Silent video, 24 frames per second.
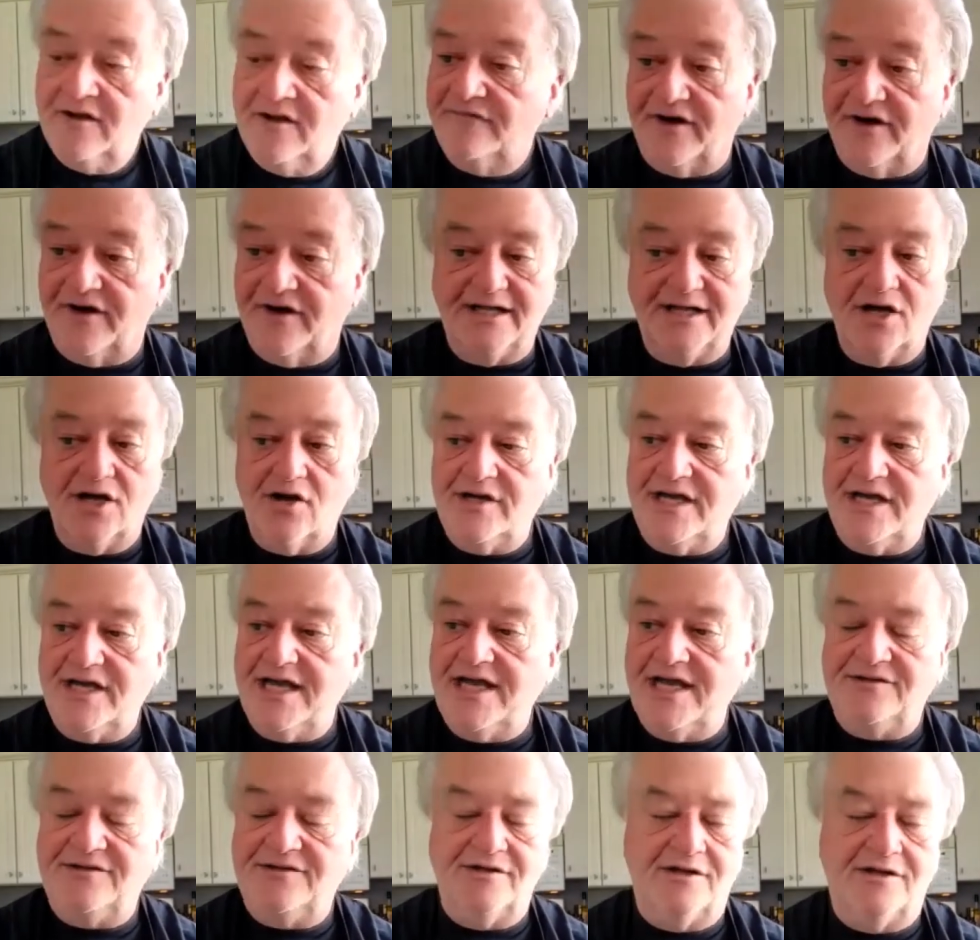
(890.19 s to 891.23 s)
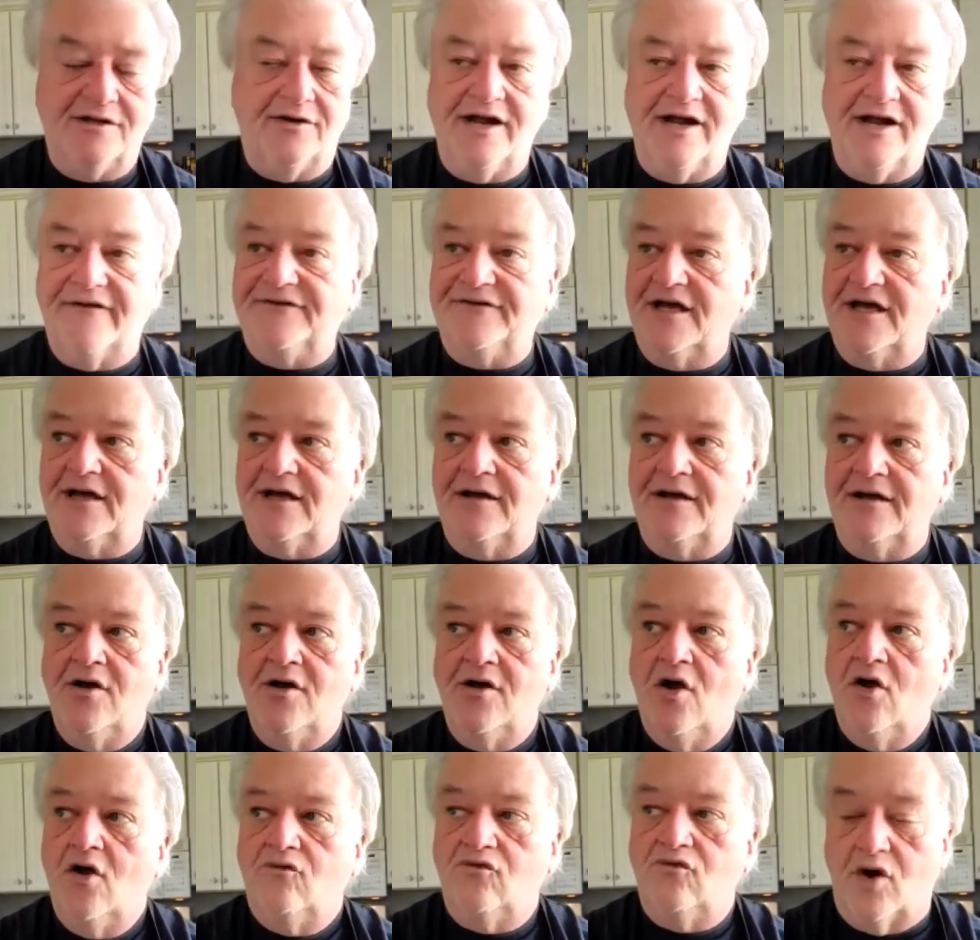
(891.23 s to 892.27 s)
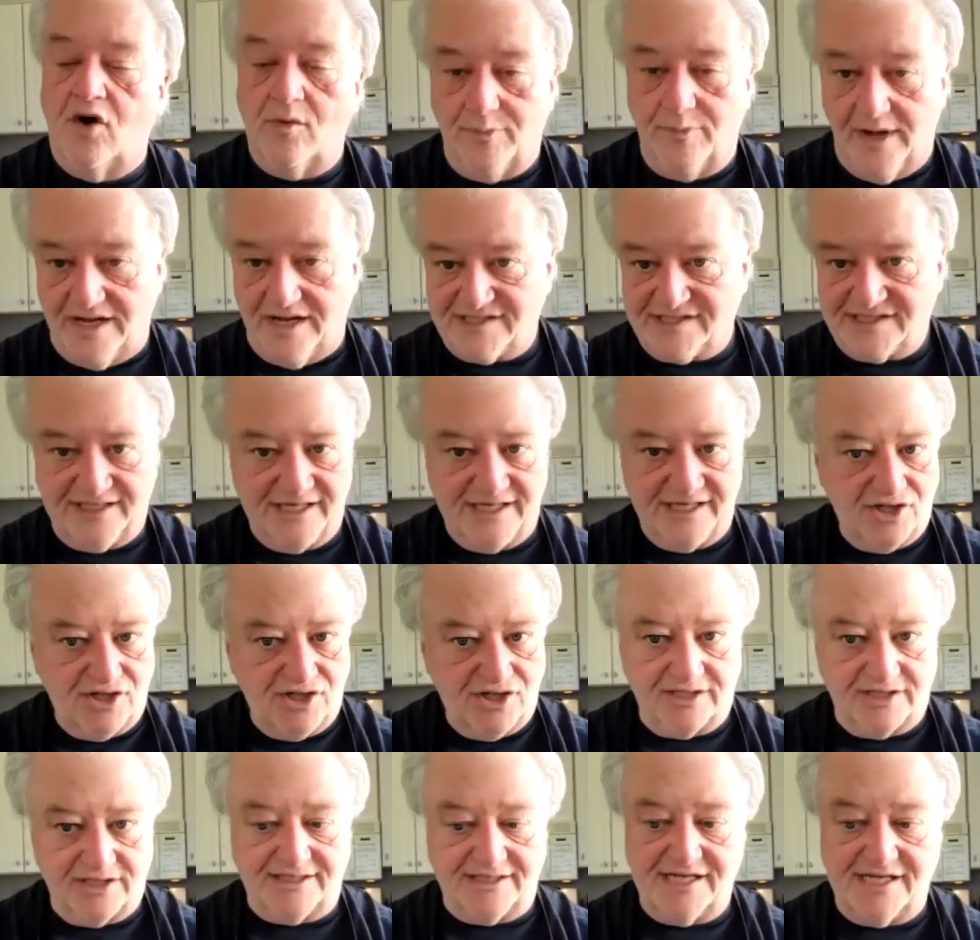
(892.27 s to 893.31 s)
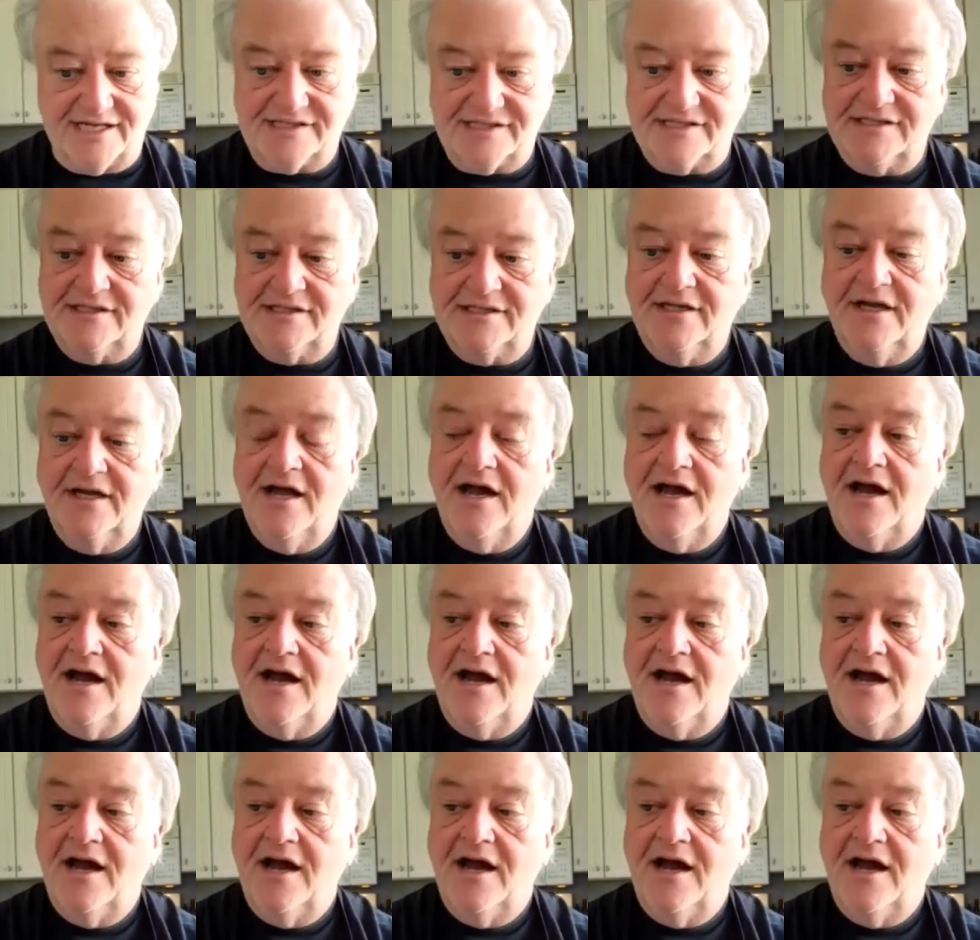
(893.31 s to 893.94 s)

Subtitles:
Very low heat. You don't have to robustly cook this.